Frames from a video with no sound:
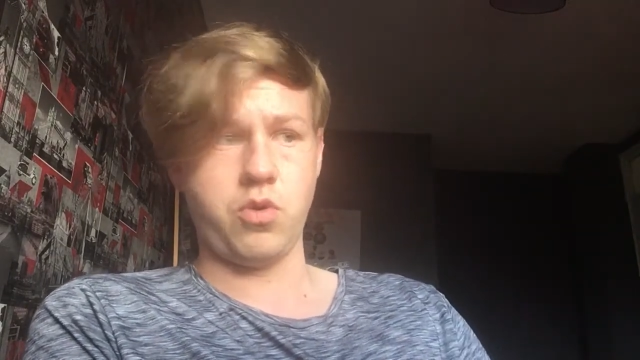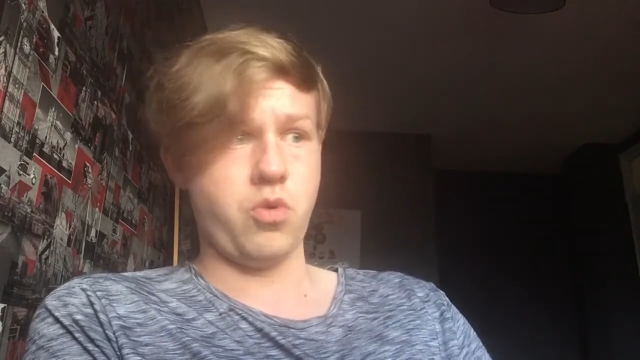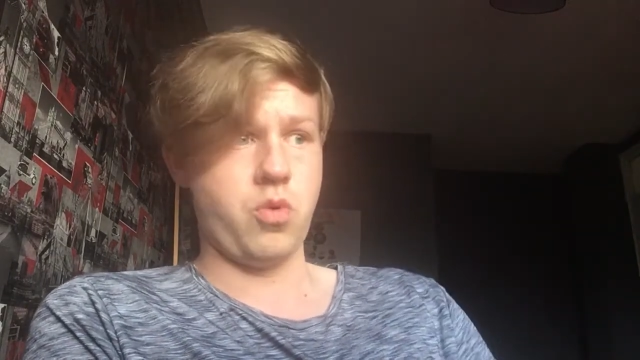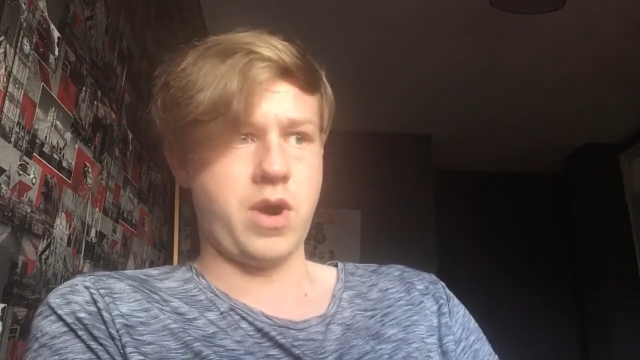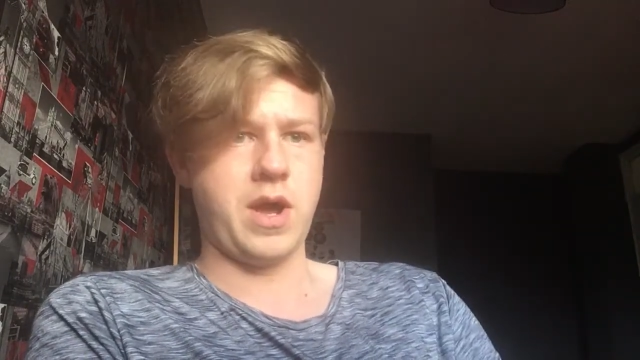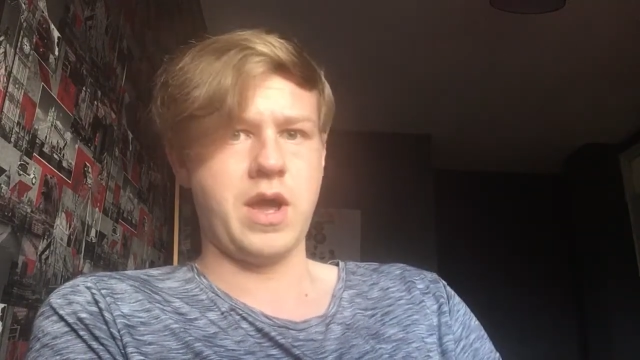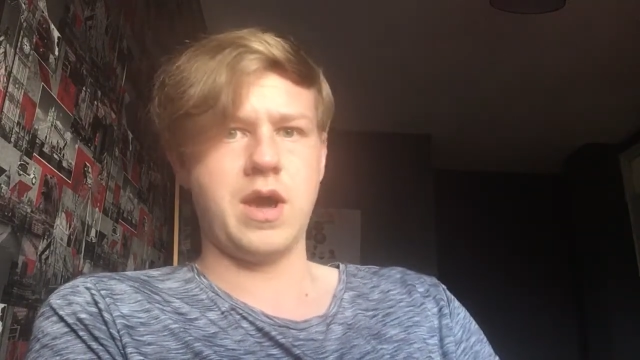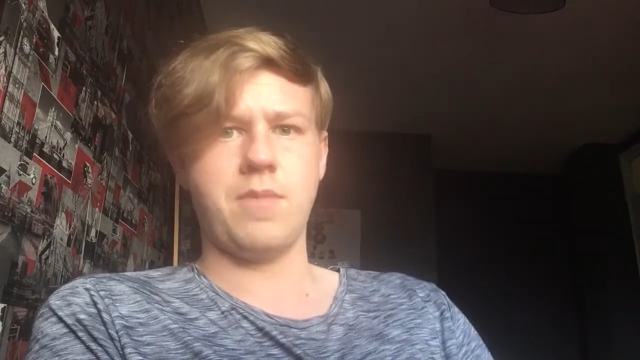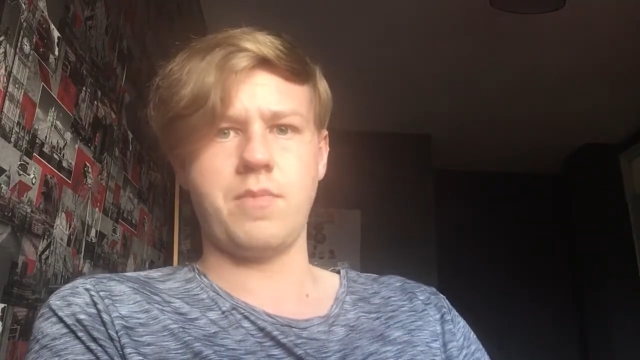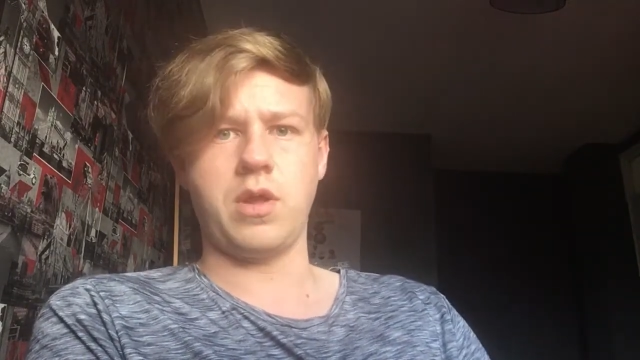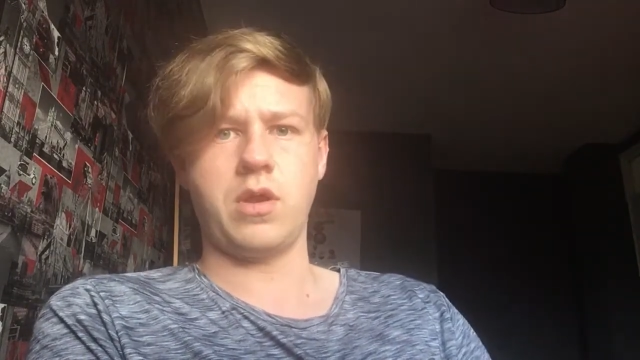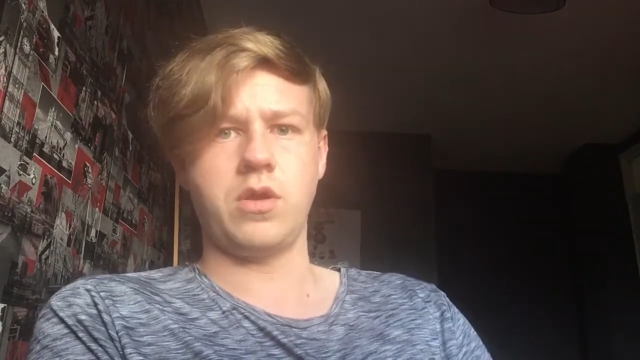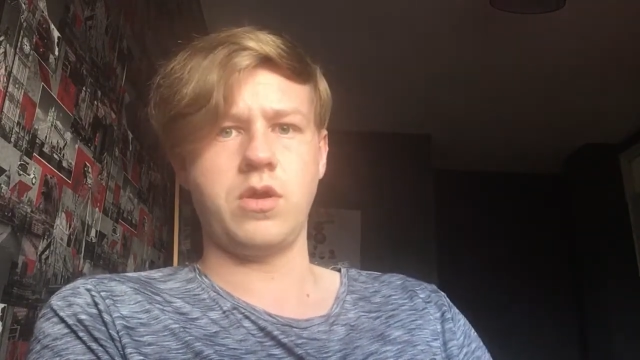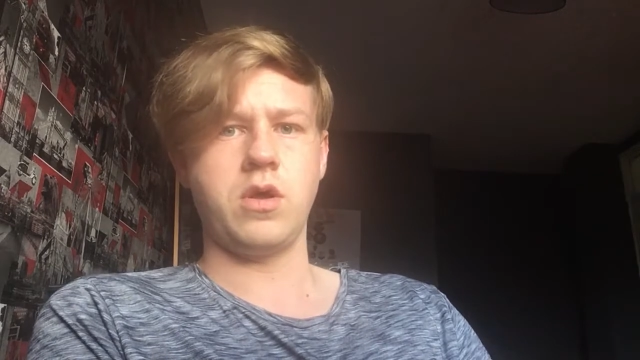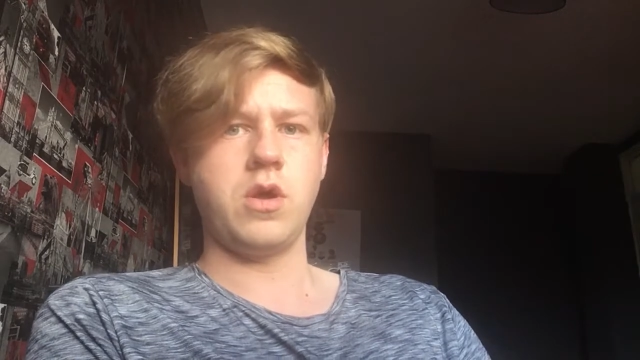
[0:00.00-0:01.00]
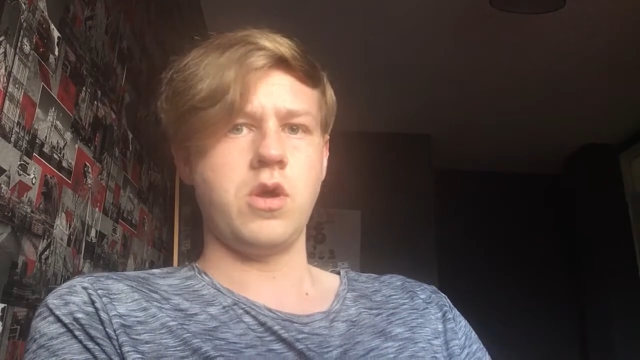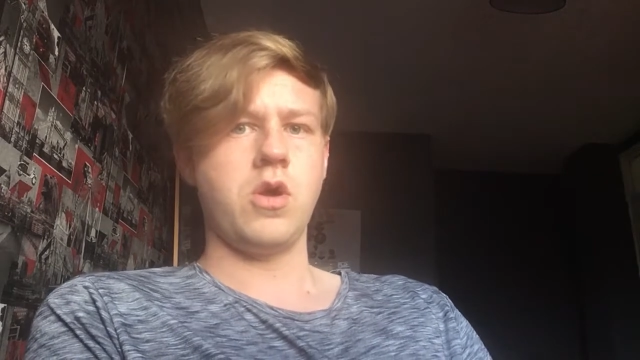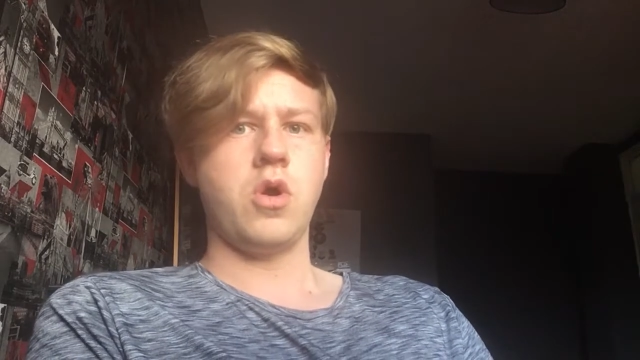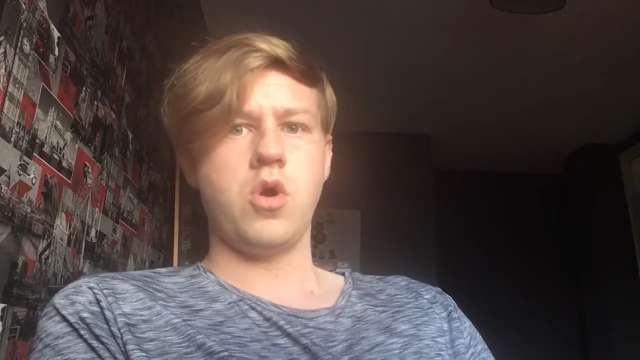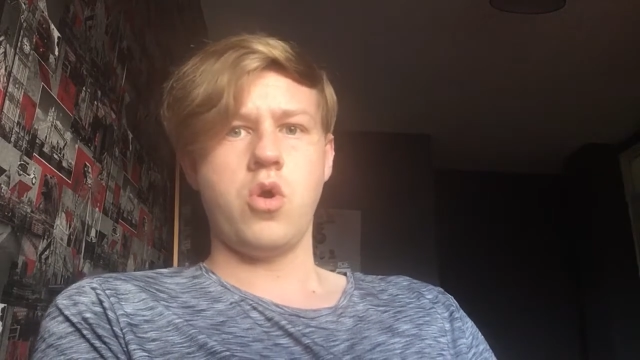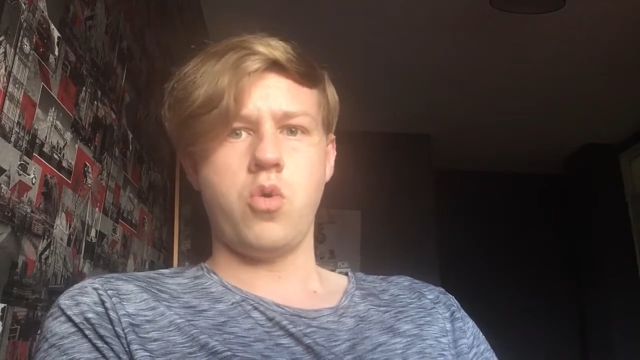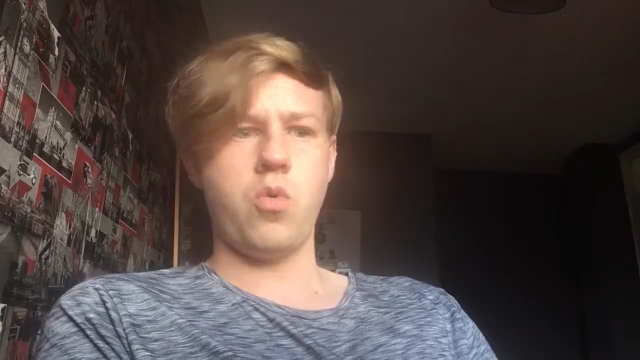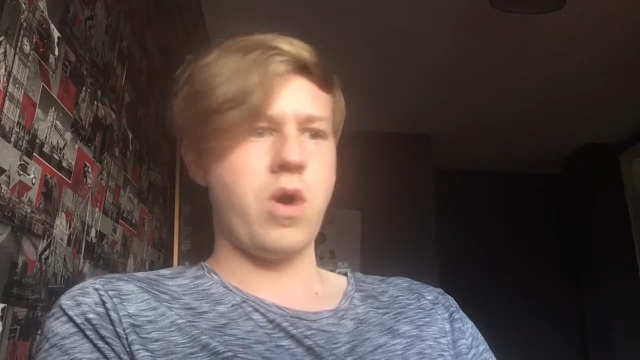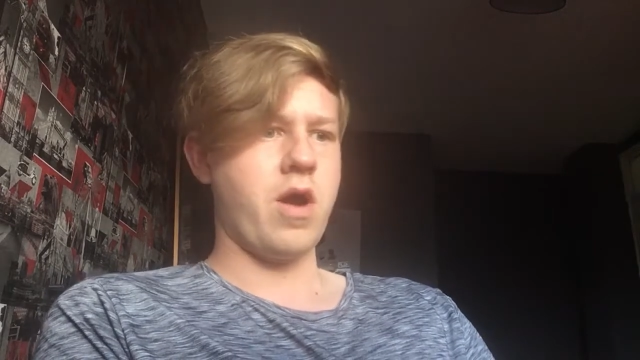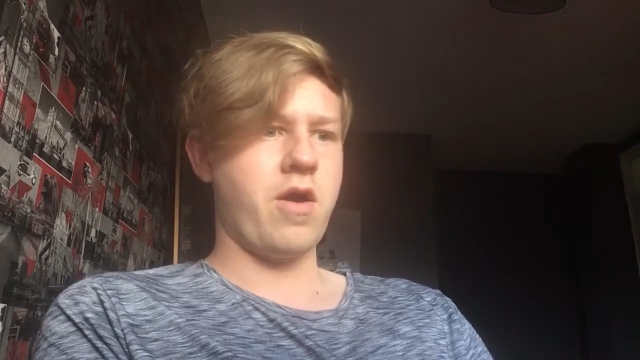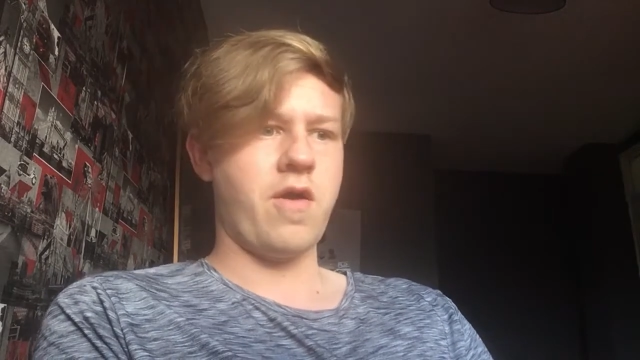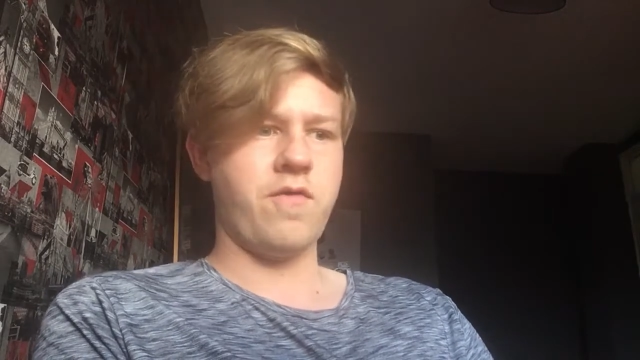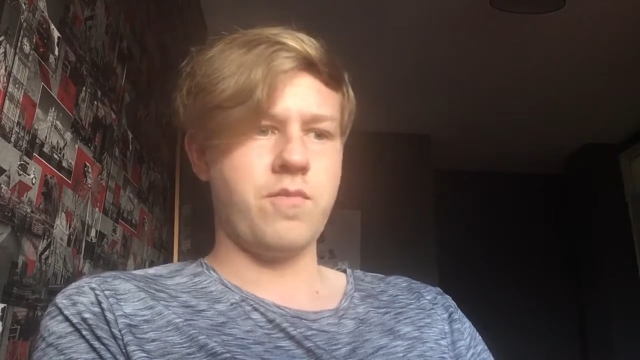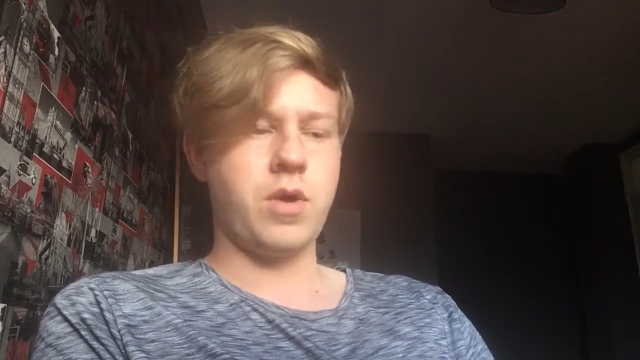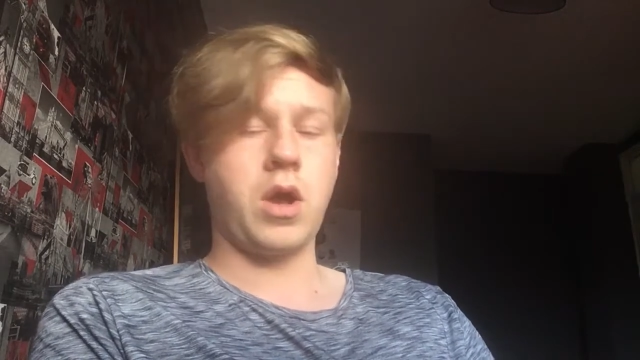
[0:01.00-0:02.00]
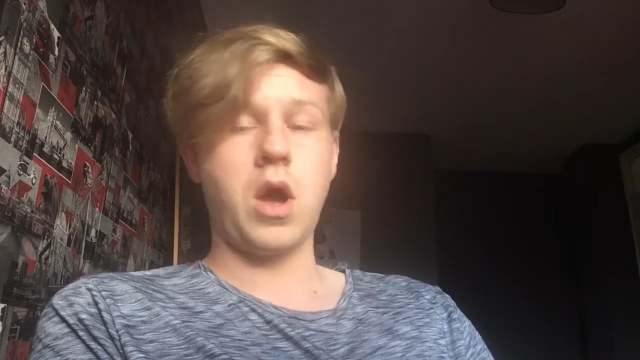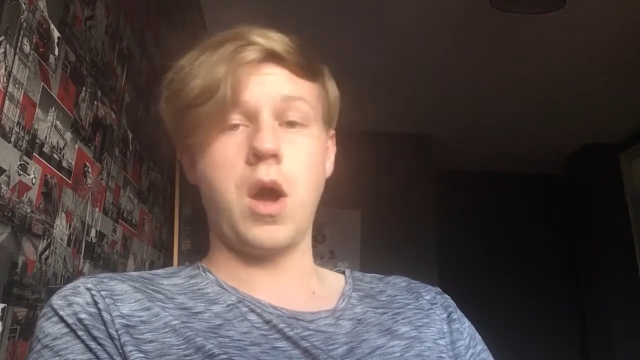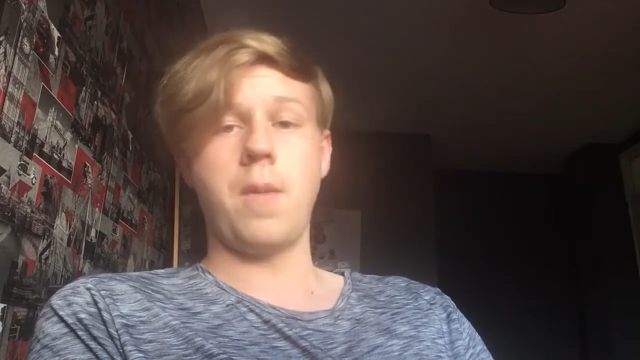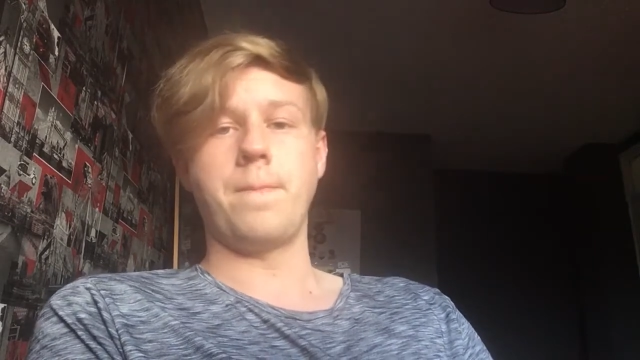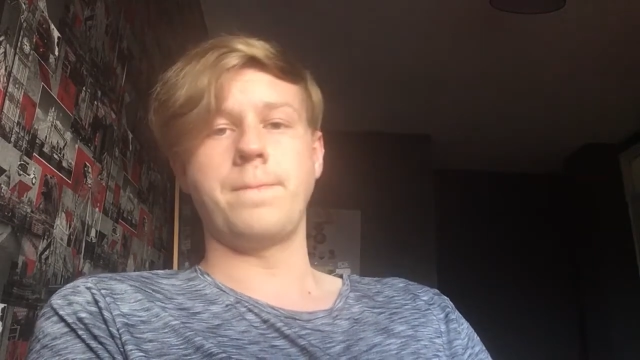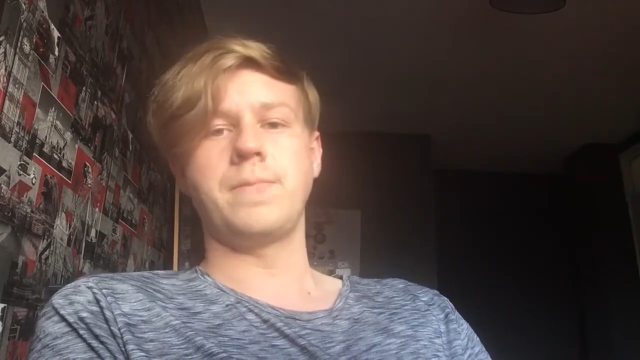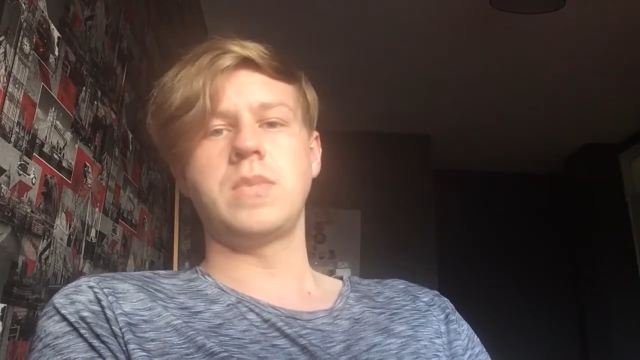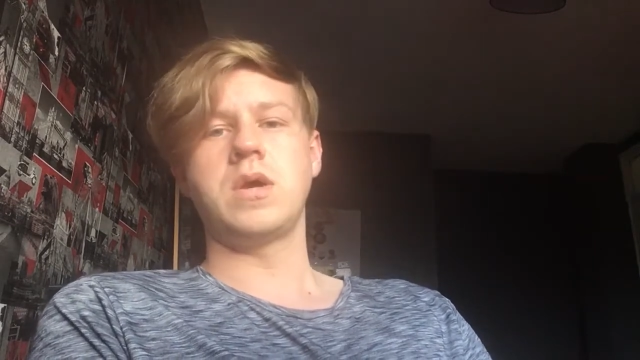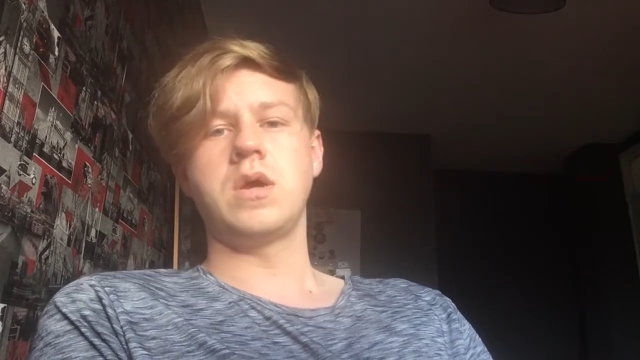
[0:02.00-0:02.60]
who I am and where I've become.